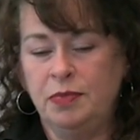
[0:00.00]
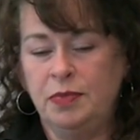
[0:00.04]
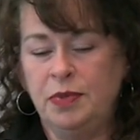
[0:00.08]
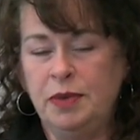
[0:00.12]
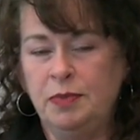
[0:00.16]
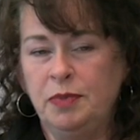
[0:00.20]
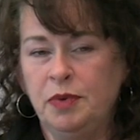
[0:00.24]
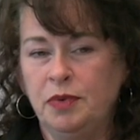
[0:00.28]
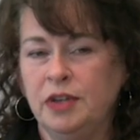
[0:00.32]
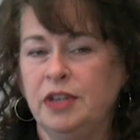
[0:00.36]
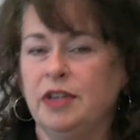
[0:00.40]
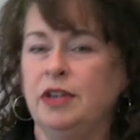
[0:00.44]

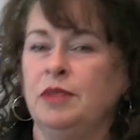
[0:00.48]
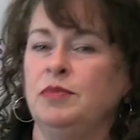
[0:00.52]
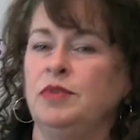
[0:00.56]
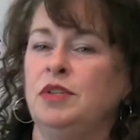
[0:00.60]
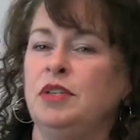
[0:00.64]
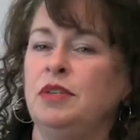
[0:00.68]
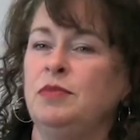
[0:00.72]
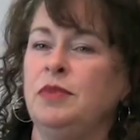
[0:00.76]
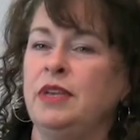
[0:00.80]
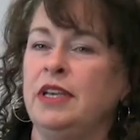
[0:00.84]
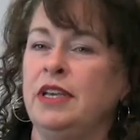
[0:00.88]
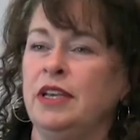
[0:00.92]
People come
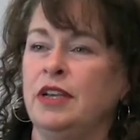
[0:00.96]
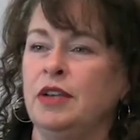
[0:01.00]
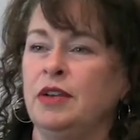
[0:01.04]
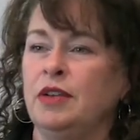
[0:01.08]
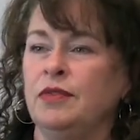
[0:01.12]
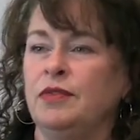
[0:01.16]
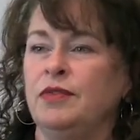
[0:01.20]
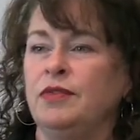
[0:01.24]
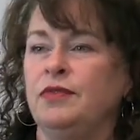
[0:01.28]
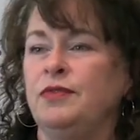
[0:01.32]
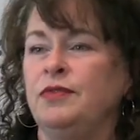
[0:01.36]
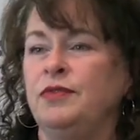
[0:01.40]
to me
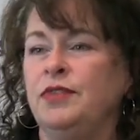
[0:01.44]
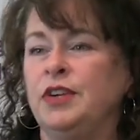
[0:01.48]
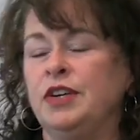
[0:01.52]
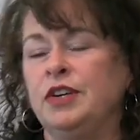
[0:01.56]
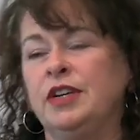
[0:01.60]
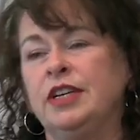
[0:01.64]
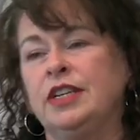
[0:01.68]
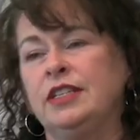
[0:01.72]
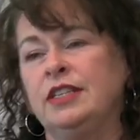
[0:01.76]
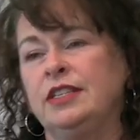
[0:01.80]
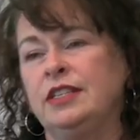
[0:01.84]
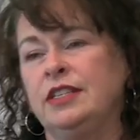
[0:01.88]
at
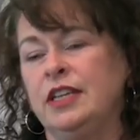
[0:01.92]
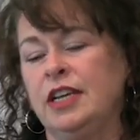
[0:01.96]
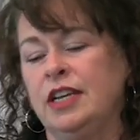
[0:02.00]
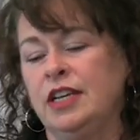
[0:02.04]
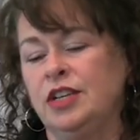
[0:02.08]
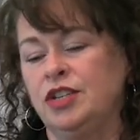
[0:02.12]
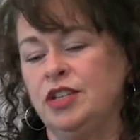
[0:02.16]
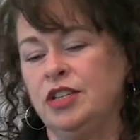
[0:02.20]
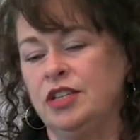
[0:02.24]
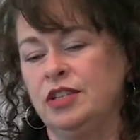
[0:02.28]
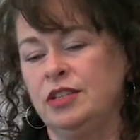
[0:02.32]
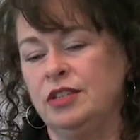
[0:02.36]
various
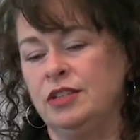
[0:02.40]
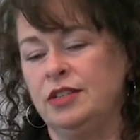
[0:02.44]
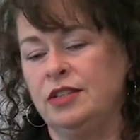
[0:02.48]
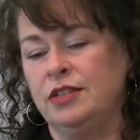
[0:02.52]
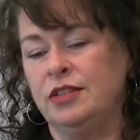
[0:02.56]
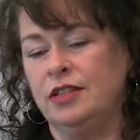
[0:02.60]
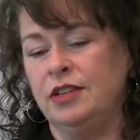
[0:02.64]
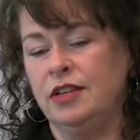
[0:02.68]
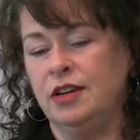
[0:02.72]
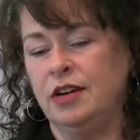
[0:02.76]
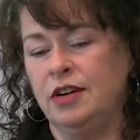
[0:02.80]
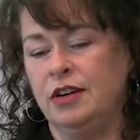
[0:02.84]

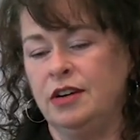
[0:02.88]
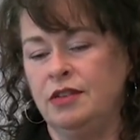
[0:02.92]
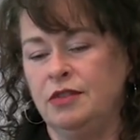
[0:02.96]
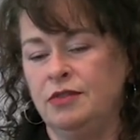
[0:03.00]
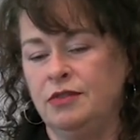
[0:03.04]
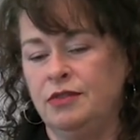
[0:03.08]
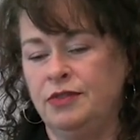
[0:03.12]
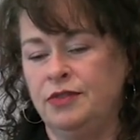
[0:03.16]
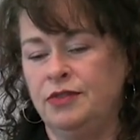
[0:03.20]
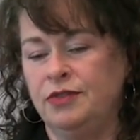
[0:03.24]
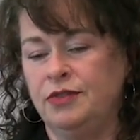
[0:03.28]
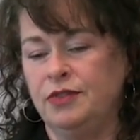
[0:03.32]
stages
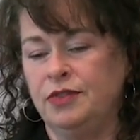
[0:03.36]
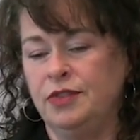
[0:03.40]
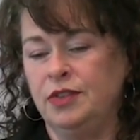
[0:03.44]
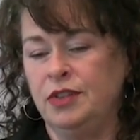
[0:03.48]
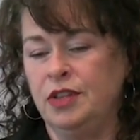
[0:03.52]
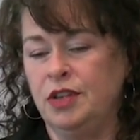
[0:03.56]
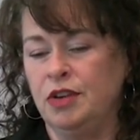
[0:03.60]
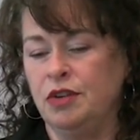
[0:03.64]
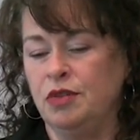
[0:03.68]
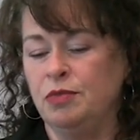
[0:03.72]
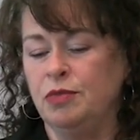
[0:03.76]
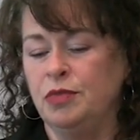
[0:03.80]
of
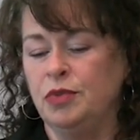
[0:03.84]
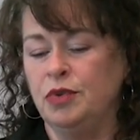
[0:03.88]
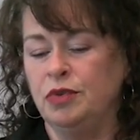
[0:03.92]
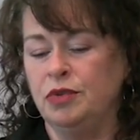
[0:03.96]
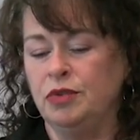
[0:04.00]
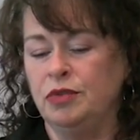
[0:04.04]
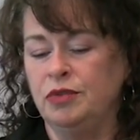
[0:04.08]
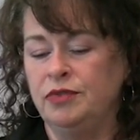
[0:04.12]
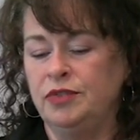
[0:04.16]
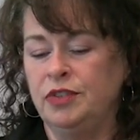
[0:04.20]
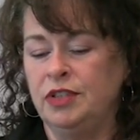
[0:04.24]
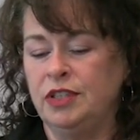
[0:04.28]
their
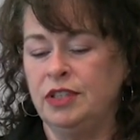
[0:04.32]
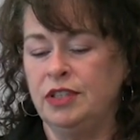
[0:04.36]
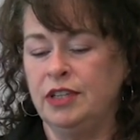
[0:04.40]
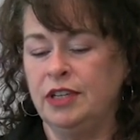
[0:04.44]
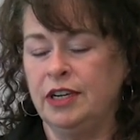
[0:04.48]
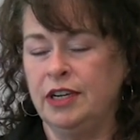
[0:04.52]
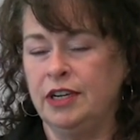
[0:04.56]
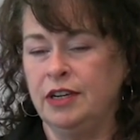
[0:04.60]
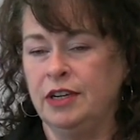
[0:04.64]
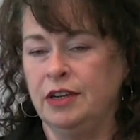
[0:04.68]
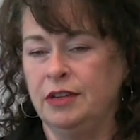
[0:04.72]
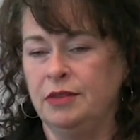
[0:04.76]
moves,
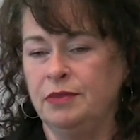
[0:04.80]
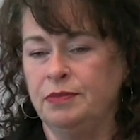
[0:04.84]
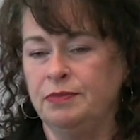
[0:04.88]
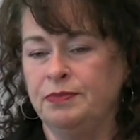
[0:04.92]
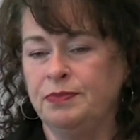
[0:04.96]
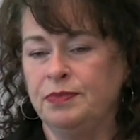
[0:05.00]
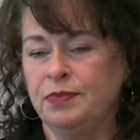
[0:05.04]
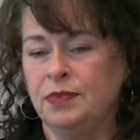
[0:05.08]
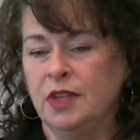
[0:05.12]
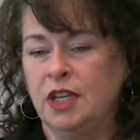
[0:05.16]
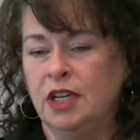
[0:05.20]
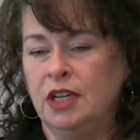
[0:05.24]

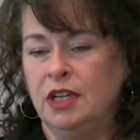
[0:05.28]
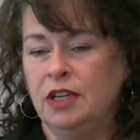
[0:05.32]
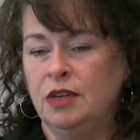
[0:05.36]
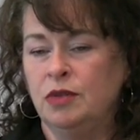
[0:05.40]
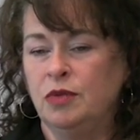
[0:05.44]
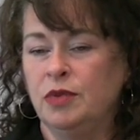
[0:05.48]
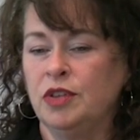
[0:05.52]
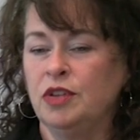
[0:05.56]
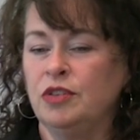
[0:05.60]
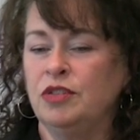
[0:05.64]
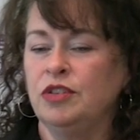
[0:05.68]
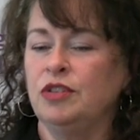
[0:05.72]

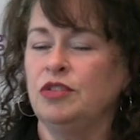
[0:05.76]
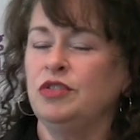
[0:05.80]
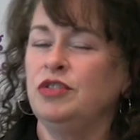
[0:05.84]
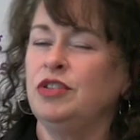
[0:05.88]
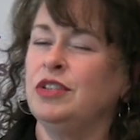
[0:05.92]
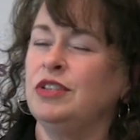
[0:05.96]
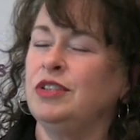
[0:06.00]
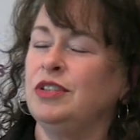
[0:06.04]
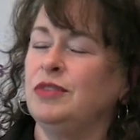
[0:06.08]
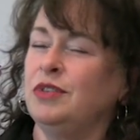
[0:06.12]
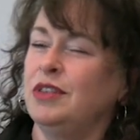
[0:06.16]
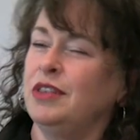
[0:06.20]
whether they're
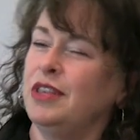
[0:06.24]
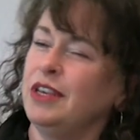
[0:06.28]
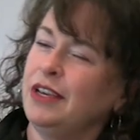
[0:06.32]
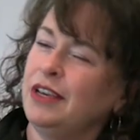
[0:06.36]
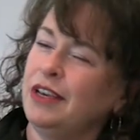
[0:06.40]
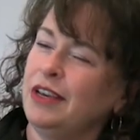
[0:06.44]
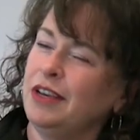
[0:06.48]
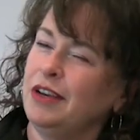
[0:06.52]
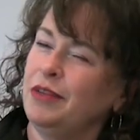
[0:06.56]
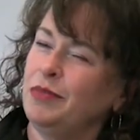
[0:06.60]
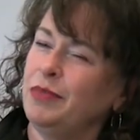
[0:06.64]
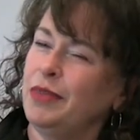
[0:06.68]
just
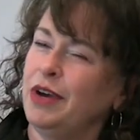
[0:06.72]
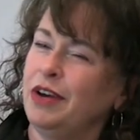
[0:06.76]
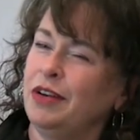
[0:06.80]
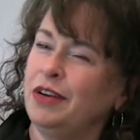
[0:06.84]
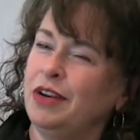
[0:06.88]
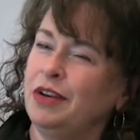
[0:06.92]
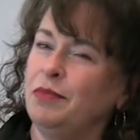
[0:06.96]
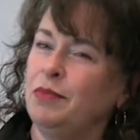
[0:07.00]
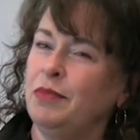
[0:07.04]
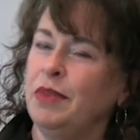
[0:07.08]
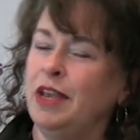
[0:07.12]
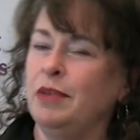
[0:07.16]
thinking about
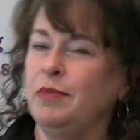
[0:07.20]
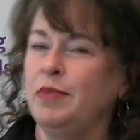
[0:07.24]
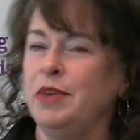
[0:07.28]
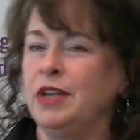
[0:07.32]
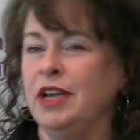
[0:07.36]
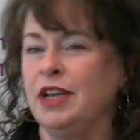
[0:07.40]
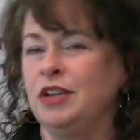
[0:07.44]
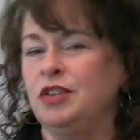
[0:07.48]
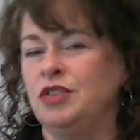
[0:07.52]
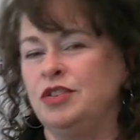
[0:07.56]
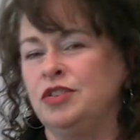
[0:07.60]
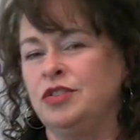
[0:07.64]
it,
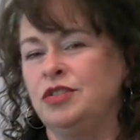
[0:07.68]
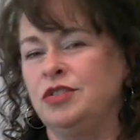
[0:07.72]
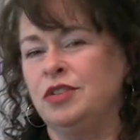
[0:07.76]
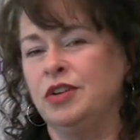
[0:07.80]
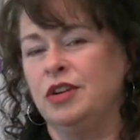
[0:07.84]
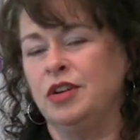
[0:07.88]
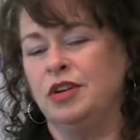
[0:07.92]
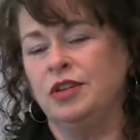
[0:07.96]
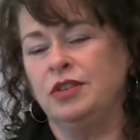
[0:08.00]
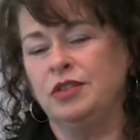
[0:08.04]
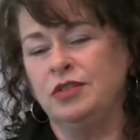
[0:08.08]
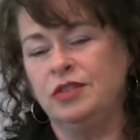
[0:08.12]
maybe I should
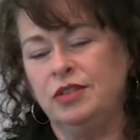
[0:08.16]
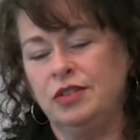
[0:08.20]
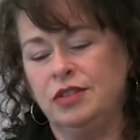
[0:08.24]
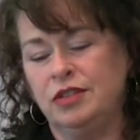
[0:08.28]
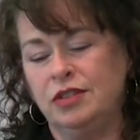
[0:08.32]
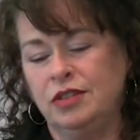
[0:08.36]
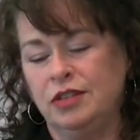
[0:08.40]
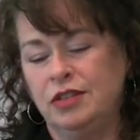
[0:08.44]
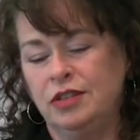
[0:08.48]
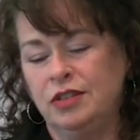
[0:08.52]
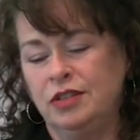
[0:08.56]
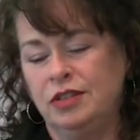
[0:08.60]

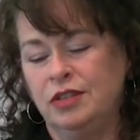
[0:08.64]
start,